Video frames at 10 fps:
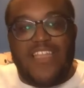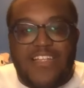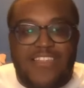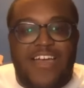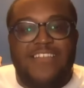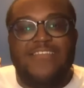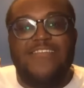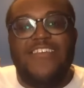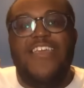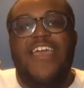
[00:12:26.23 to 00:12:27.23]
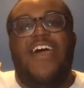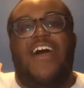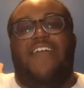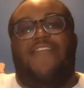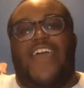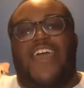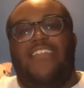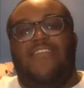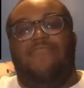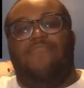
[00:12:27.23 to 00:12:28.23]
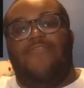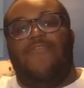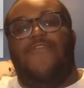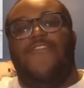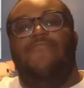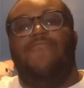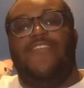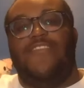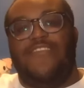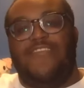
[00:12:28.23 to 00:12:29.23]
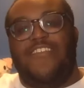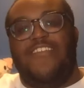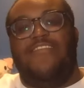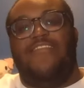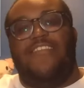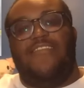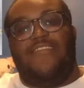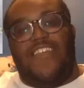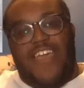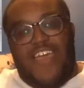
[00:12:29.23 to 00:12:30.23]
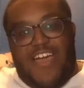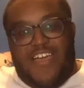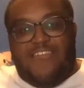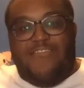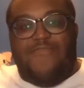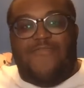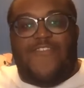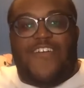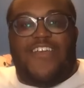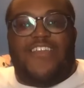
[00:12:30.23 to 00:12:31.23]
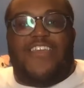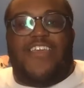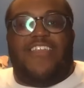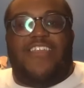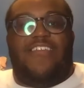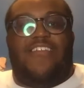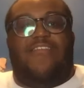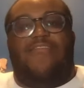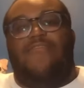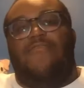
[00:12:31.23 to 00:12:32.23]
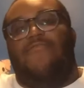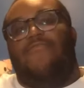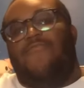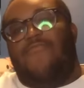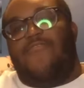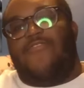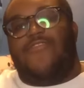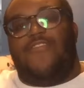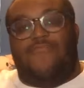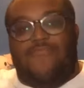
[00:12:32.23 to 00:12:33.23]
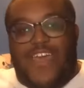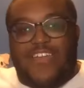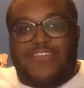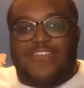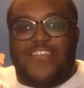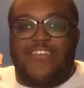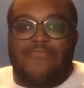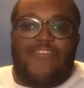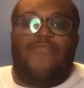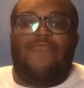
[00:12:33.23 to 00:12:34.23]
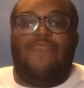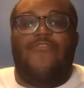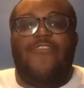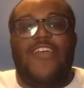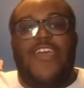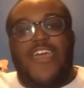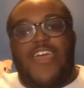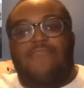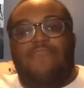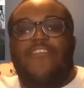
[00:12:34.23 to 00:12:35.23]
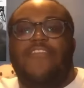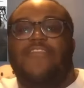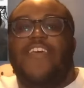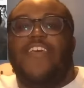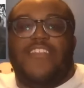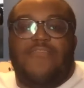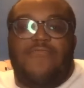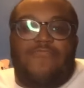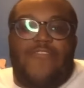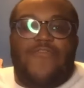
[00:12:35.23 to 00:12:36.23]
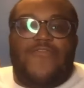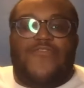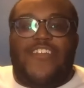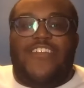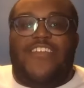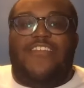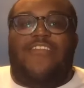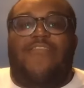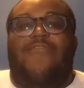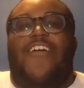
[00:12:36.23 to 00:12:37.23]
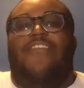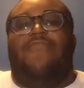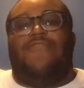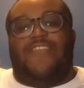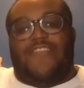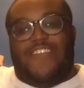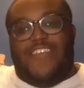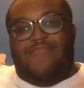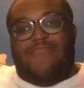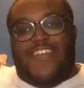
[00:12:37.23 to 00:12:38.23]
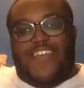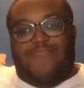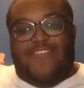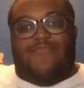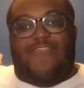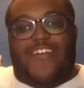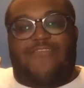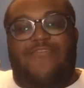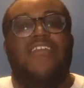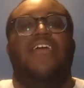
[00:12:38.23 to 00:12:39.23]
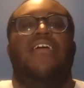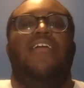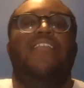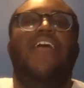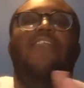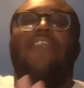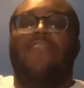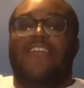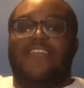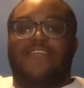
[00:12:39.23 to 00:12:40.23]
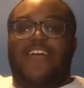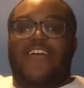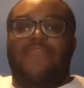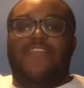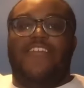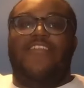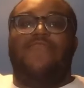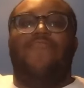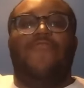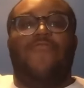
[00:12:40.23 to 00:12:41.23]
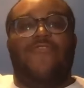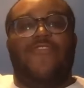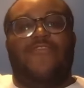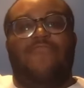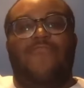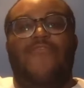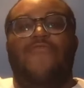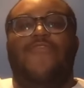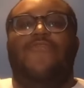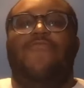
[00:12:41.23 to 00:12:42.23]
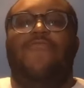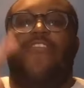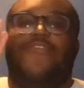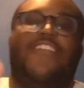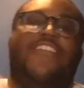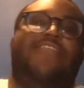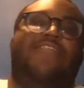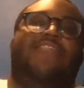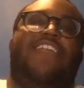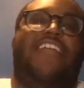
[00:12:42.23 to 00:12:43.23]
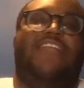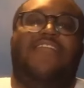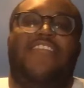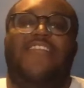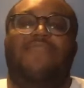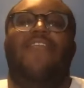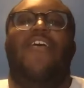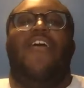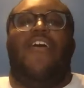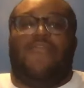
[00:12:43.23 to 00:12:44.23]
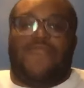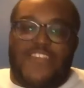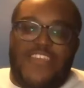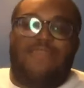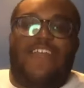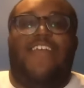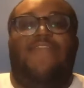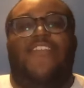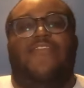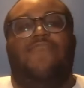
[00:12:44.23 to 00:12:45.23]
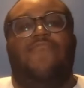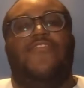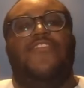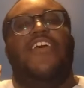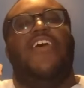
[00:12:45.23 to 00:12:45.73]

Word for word: And lastly, I've added Perfume to this list since I couldn't find any other report to match my report. And plus, they were both training around the same time as well. Now our next topic is we're going to move to our second to last team of Team Avix, which